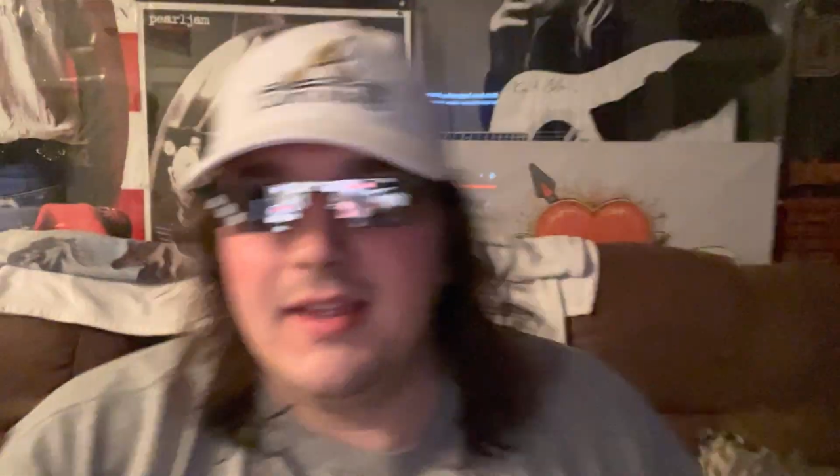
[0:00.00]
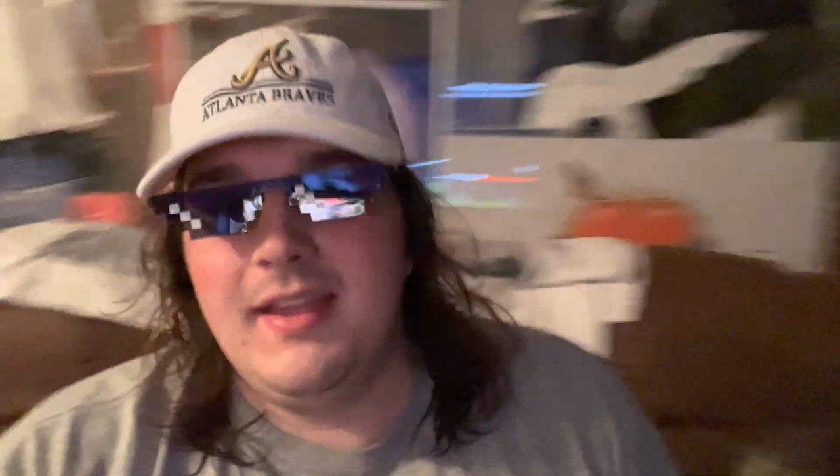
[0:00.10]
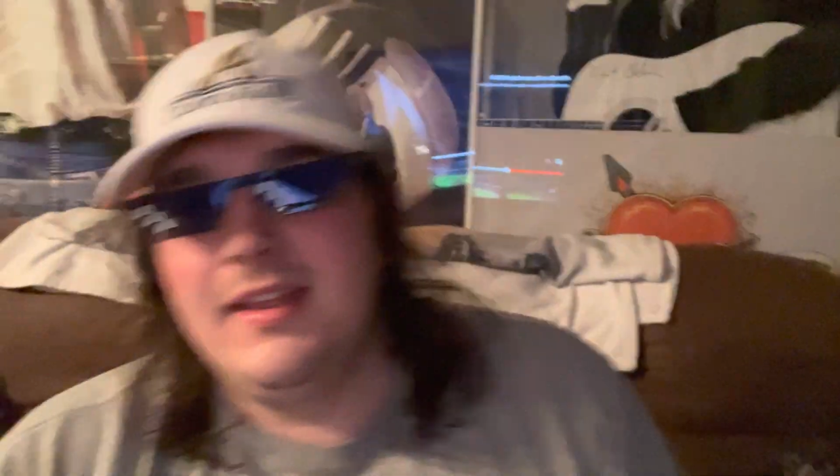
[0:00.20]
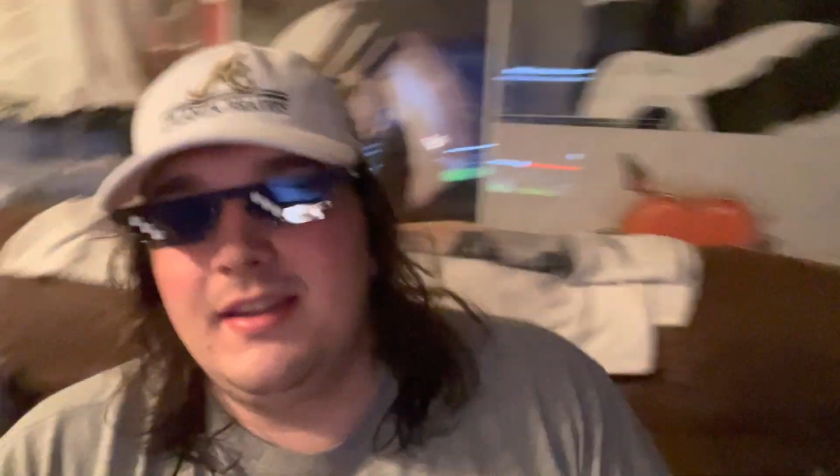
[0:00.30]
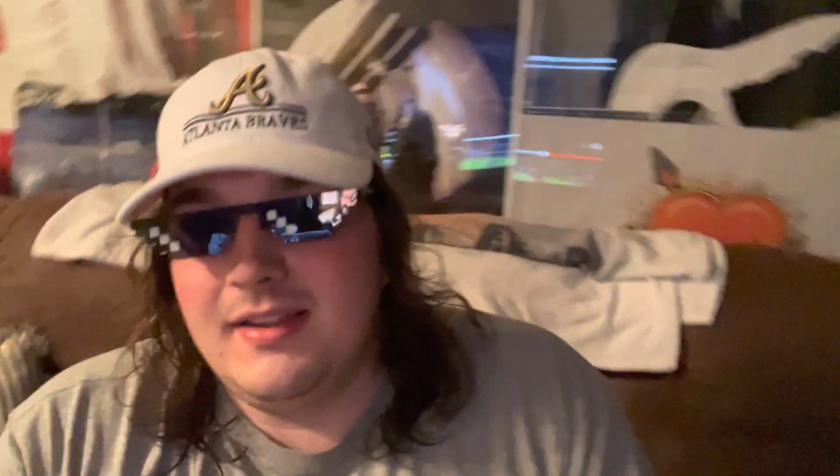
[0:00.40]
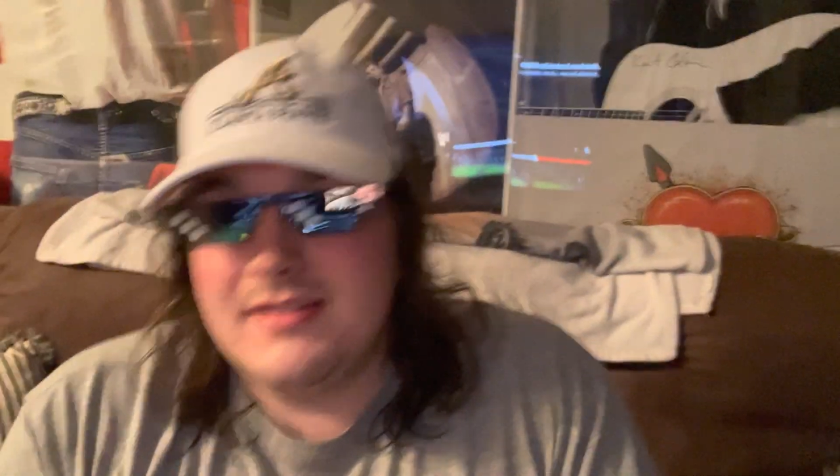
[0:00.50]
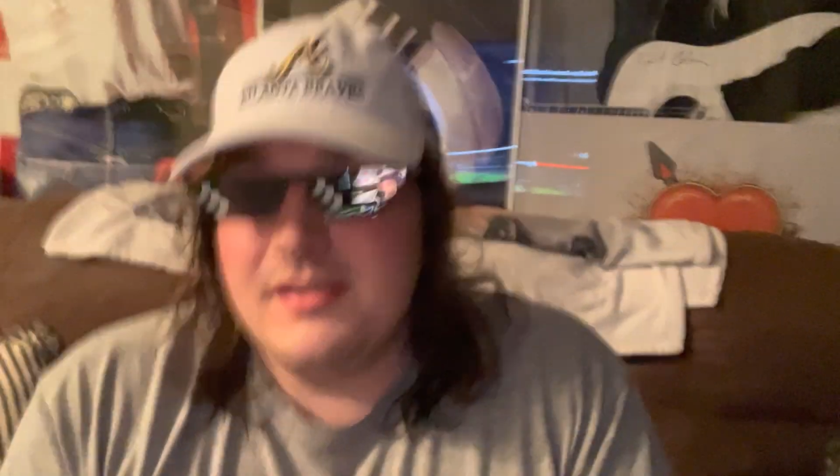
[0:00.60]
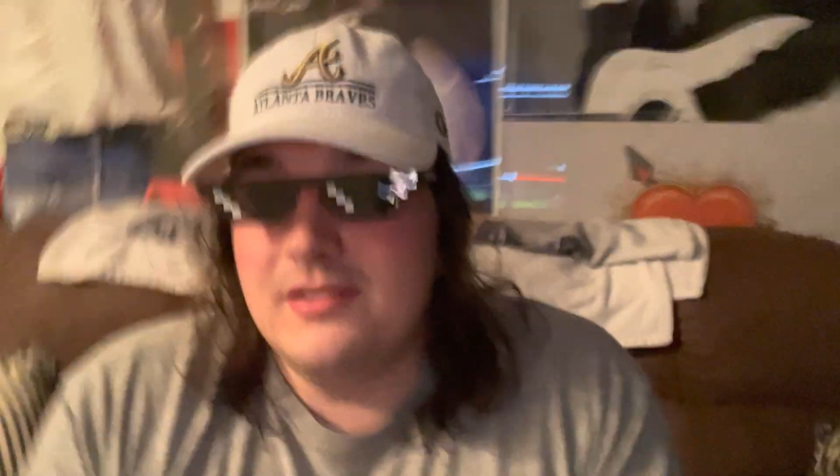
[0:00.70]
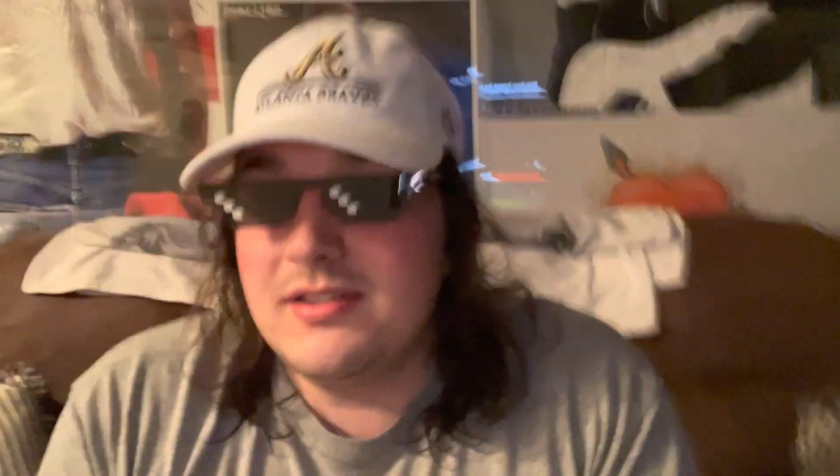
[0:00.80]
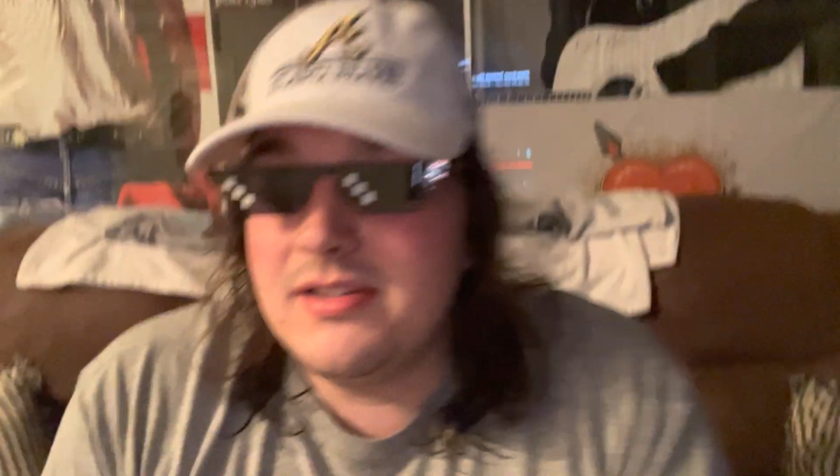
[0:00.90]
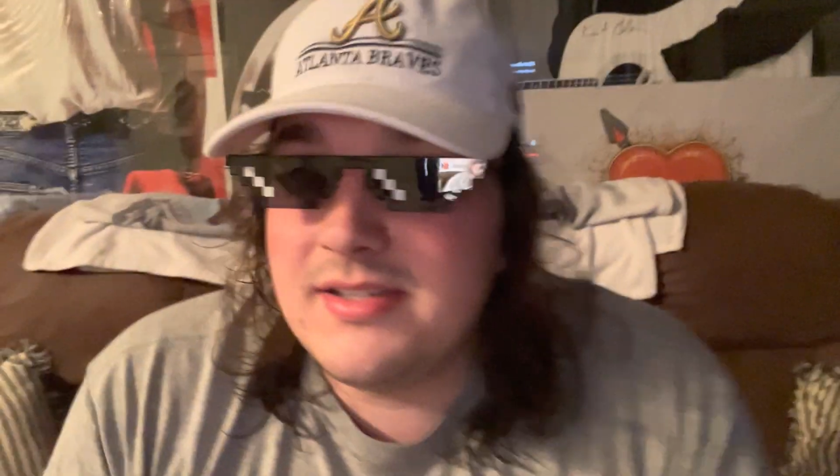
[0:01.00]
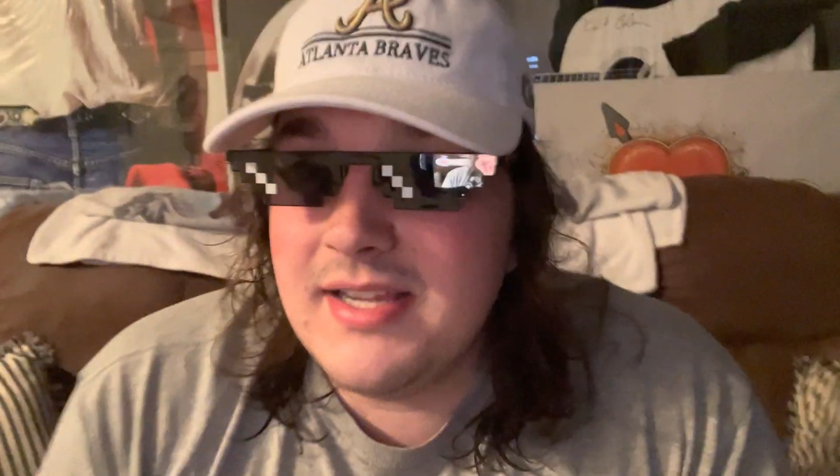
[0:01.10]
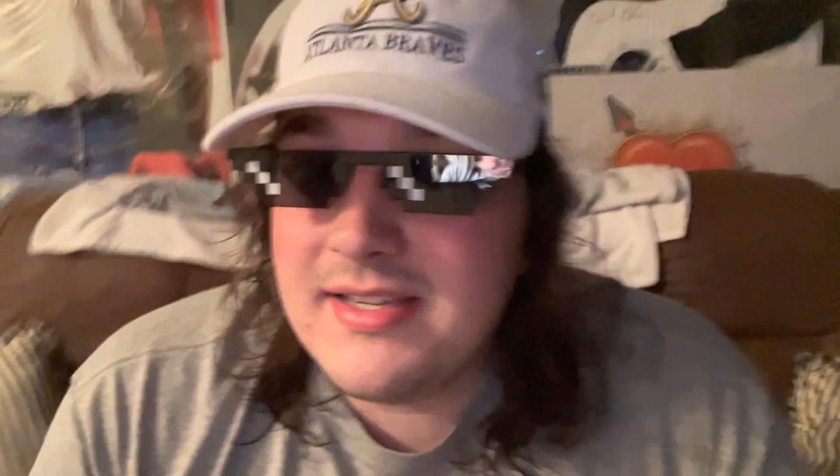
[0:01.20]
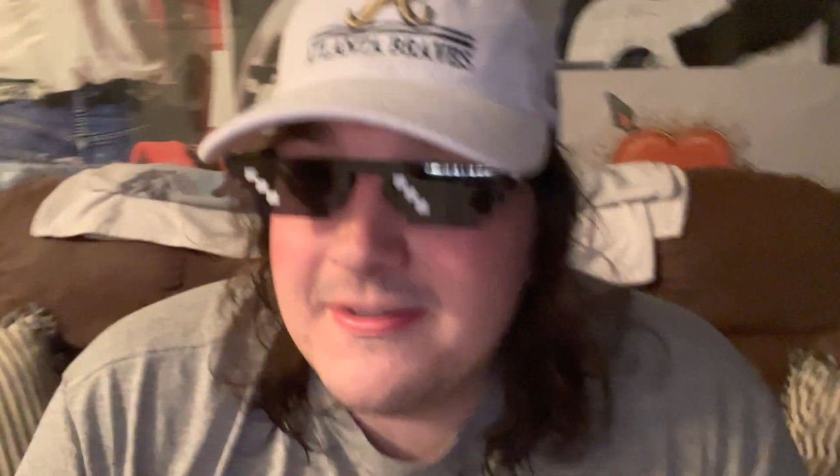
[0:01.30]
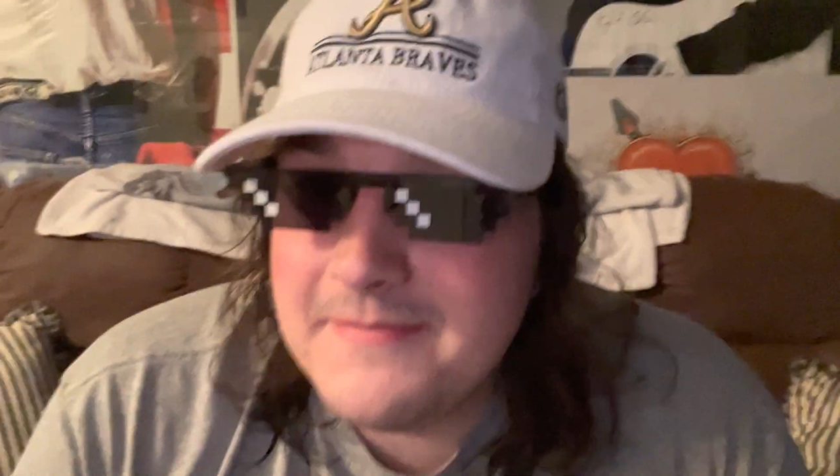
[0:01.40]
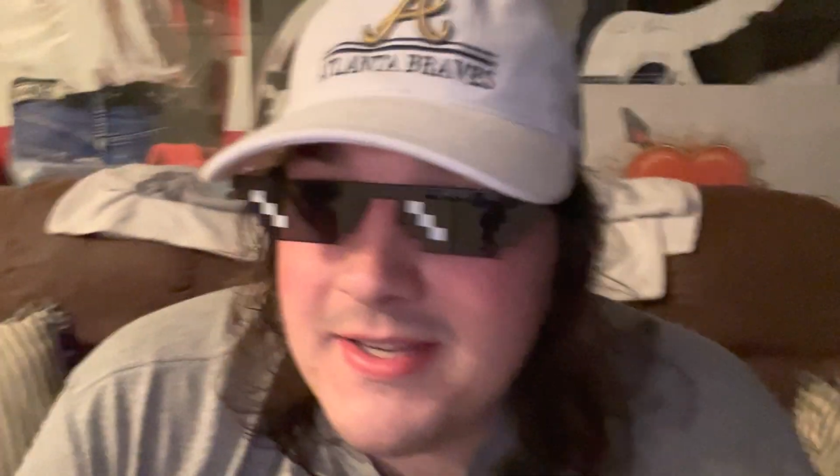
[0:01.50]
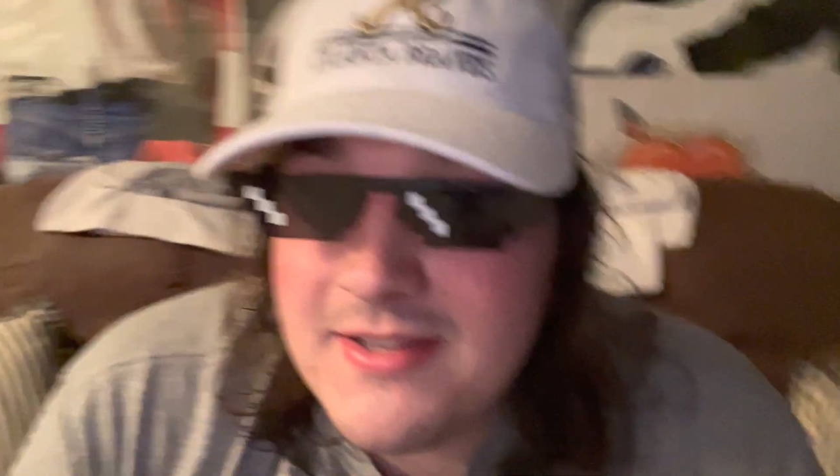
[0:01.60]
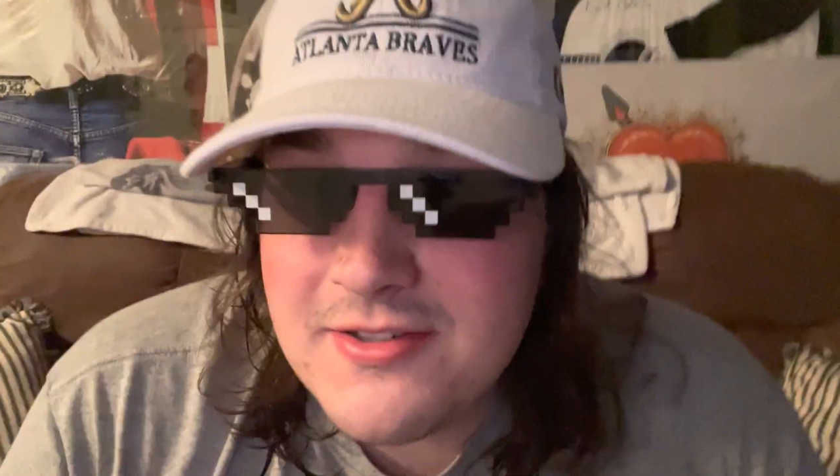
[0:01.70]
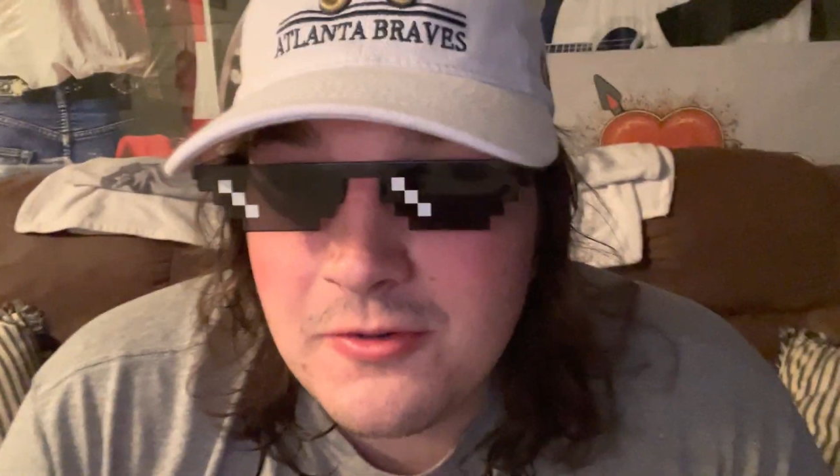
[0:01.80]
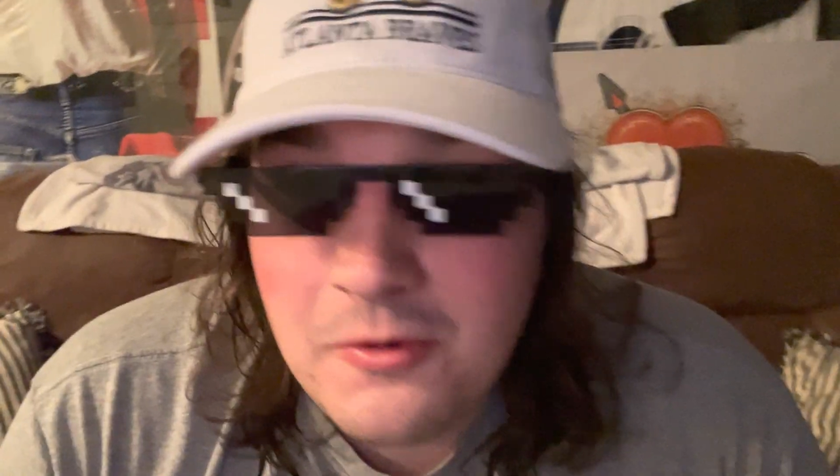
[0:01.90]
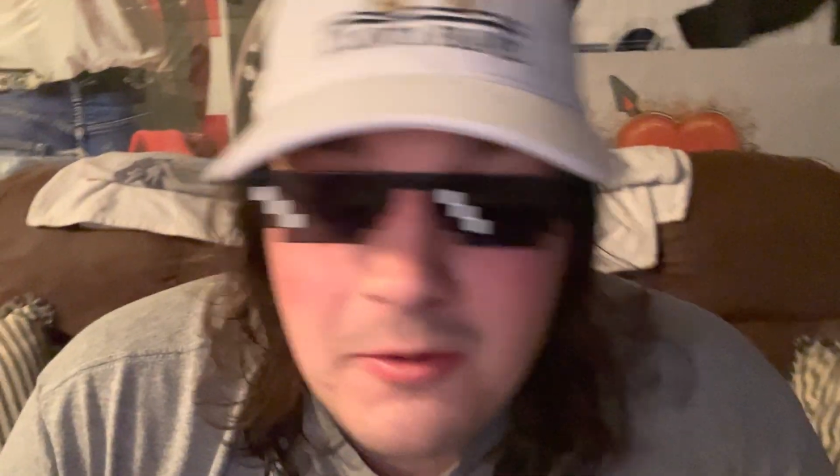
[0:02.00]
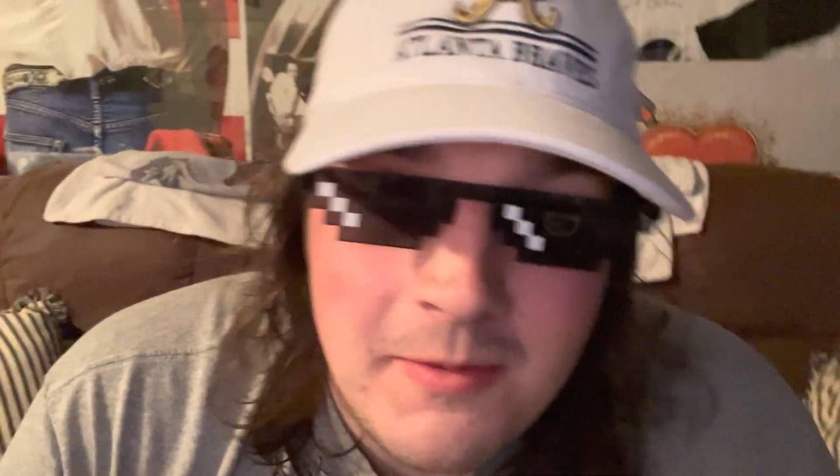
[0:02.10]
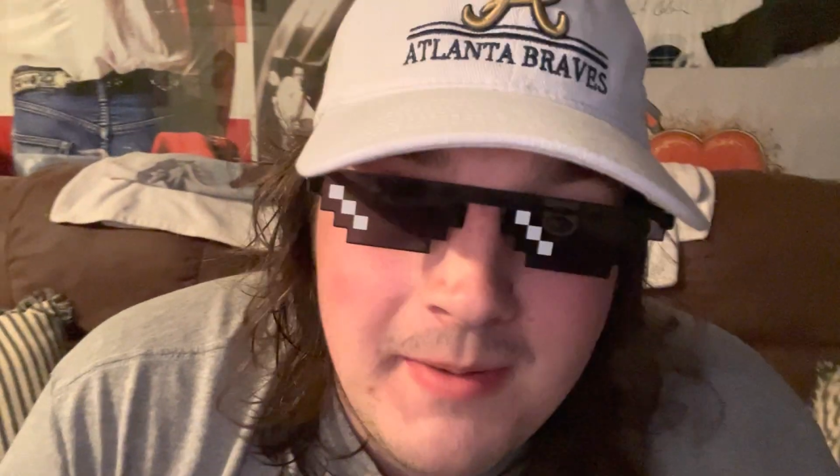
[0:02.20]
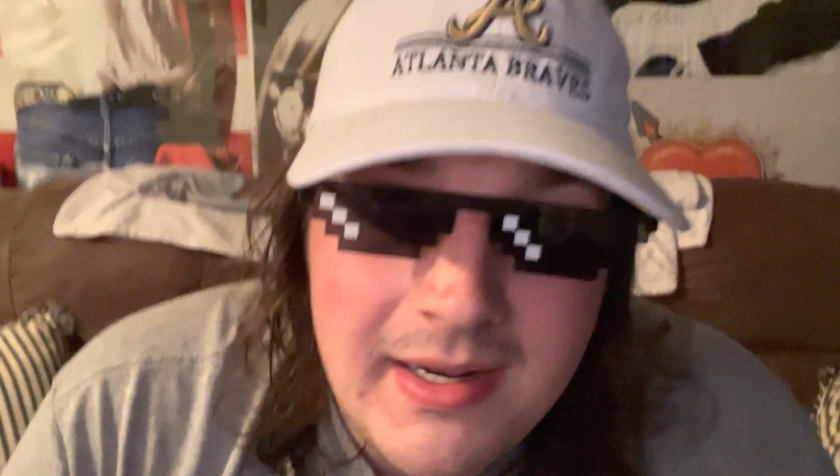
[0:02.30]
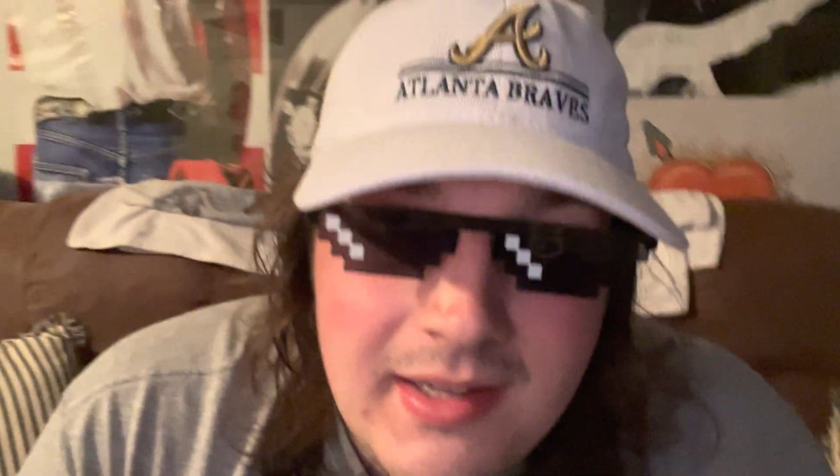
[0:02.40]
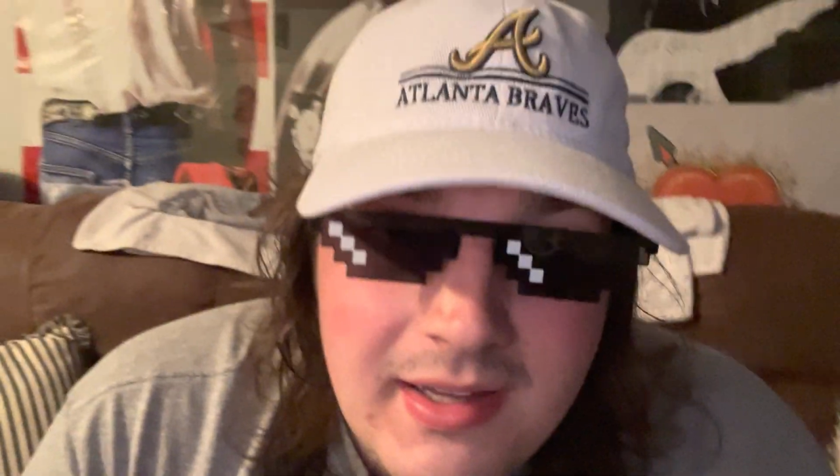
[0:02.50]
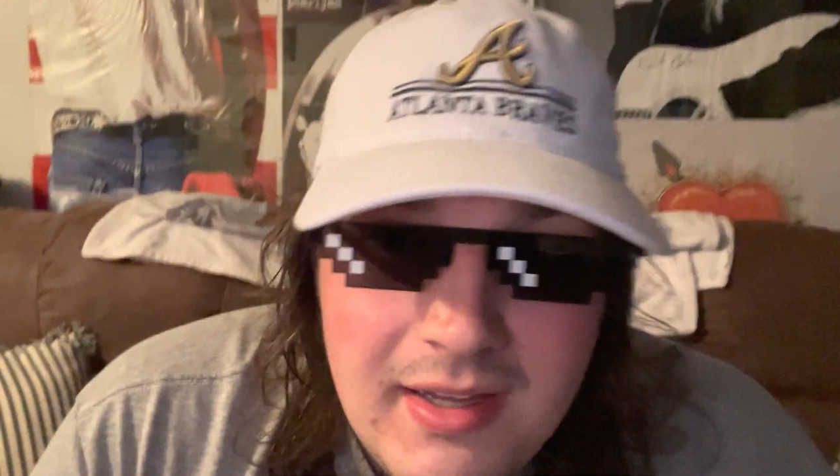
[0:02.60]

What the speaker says: And as long as Stetson Bennett's your quarterback,